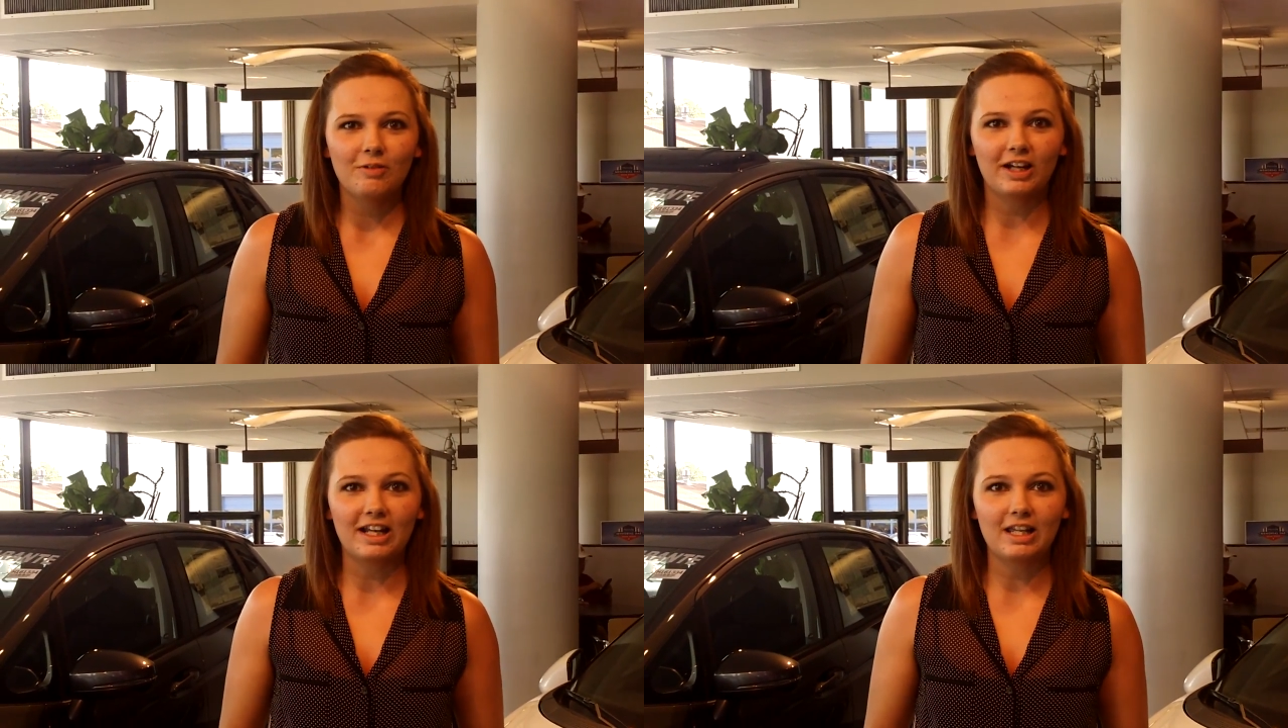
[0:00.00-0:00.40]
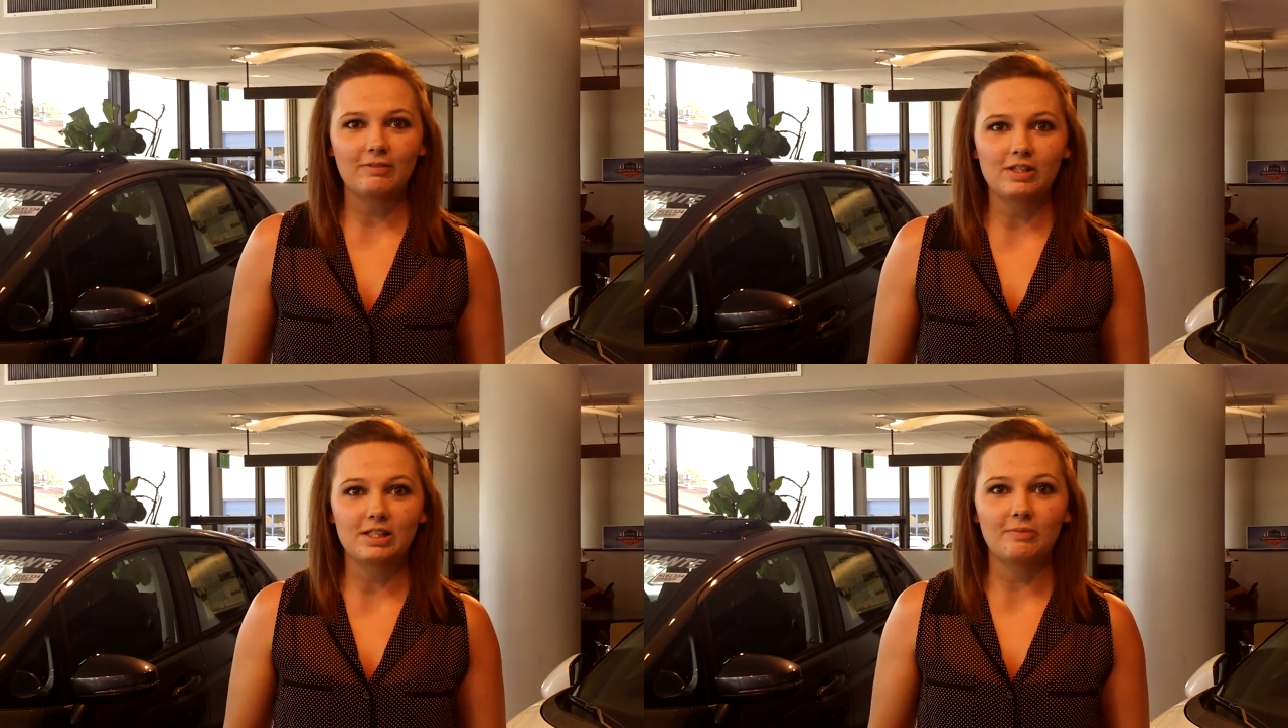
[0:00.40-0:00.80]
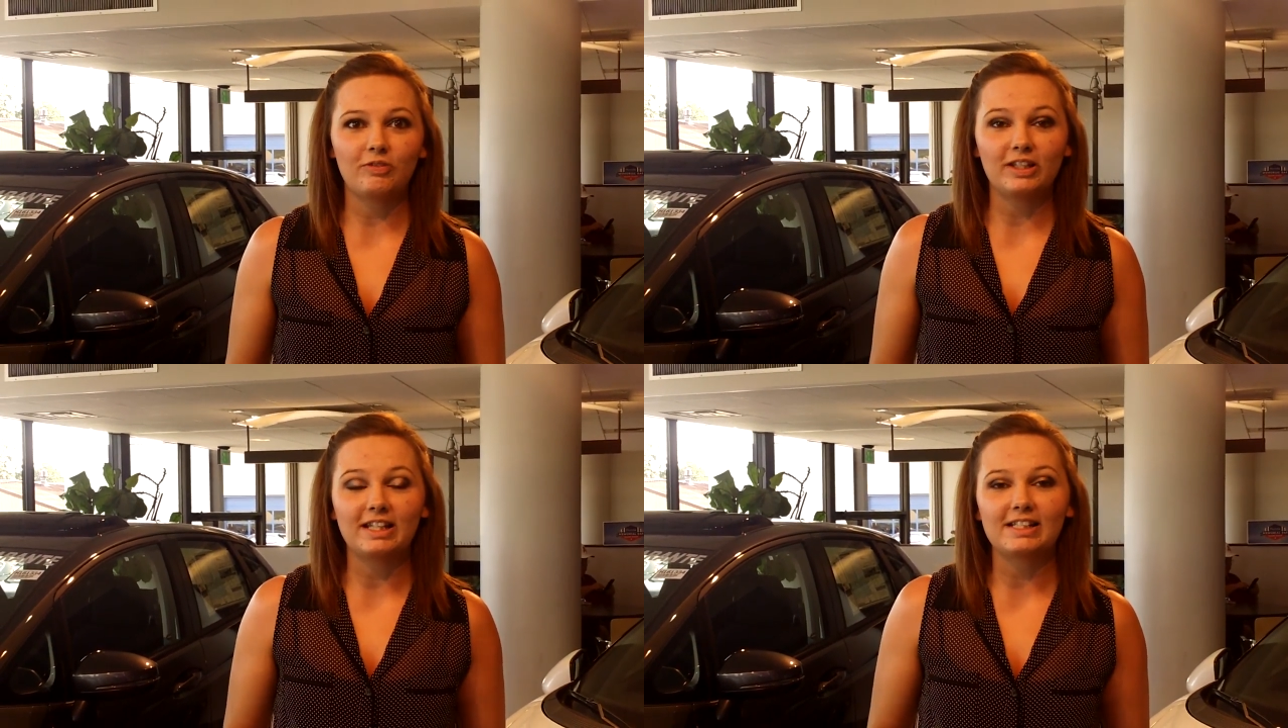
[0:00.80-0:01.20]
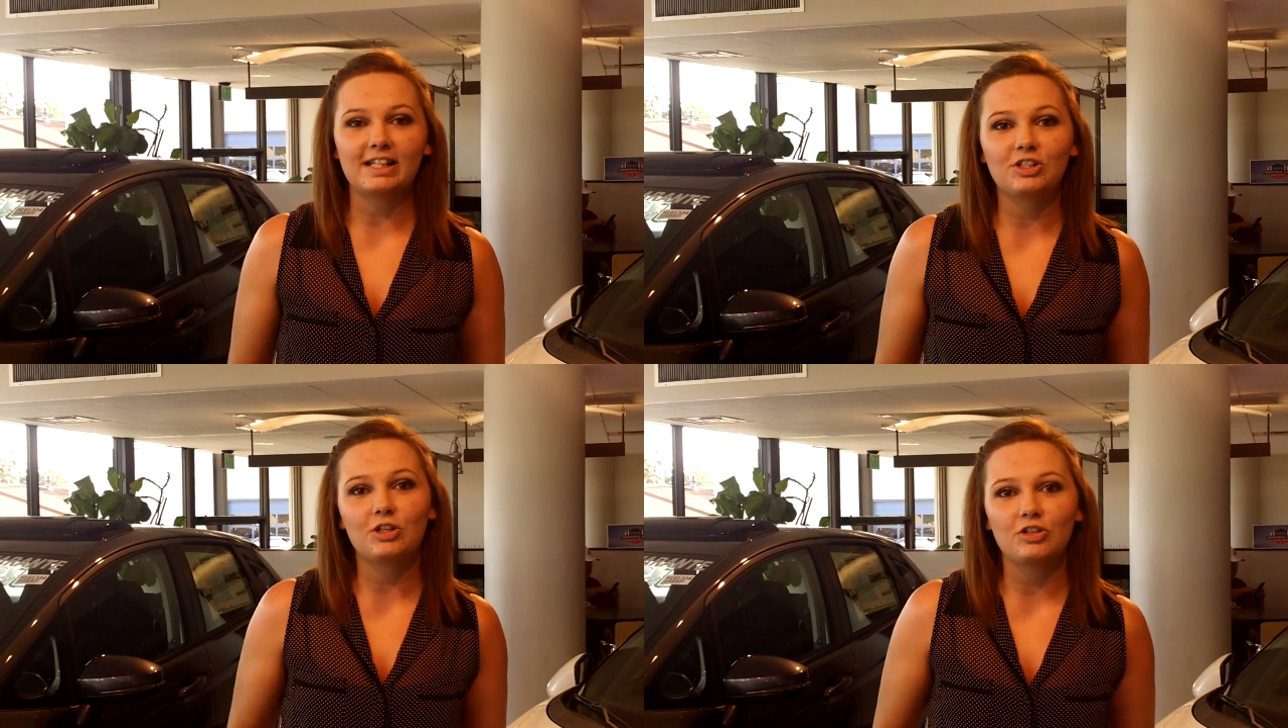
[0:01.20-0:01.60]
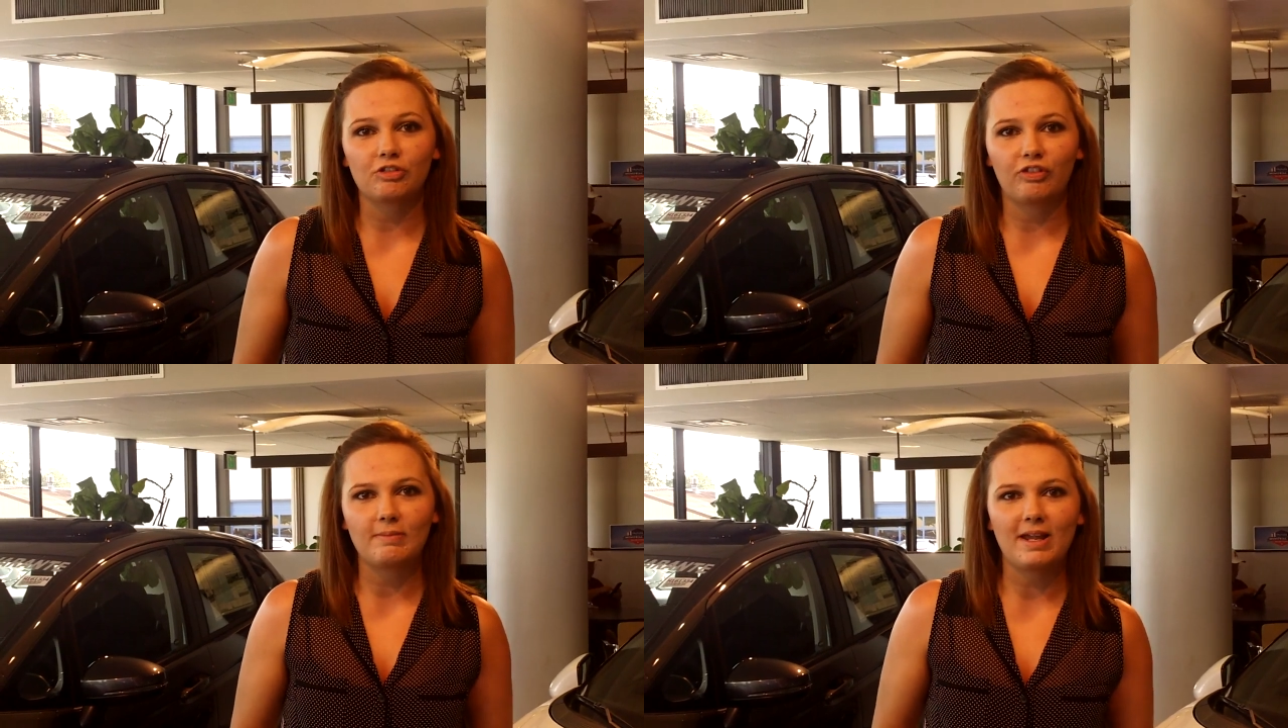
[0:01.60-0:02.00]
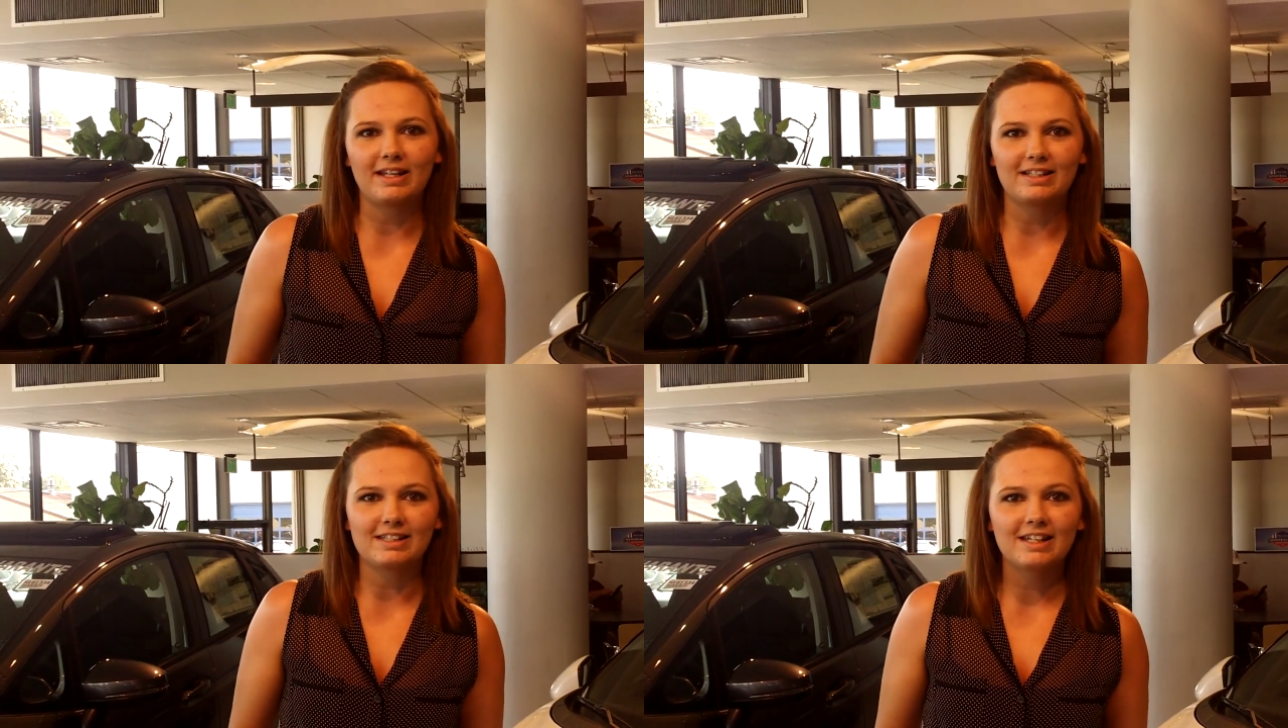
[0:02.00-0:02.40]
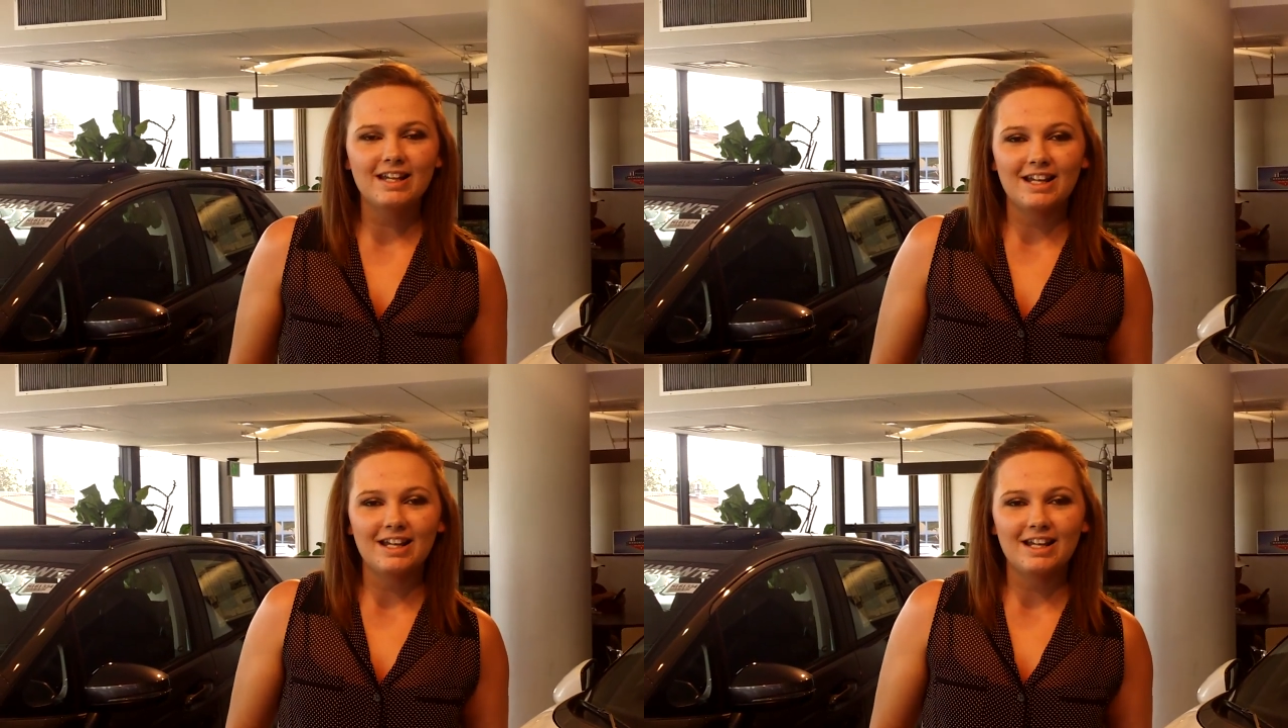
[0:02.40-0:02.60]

We're going to give you some free things like two years of free maintenance,